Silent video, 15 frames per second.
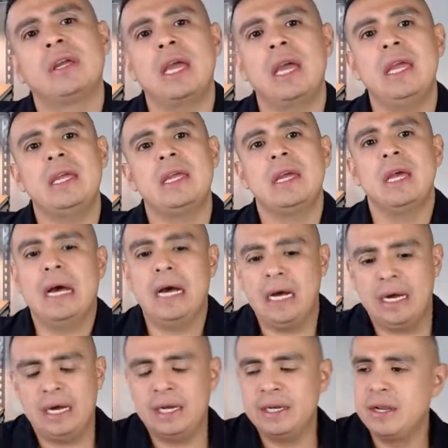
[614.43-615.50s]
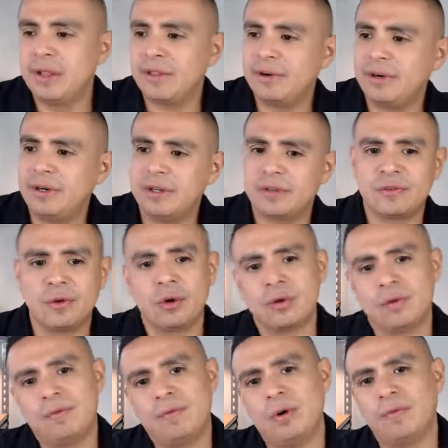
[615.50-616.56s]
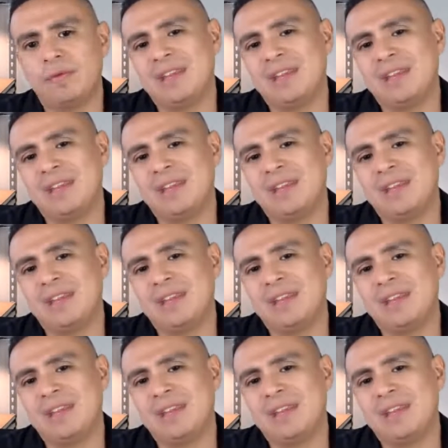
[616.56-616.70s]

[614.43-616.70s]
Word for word: Okay, another sort of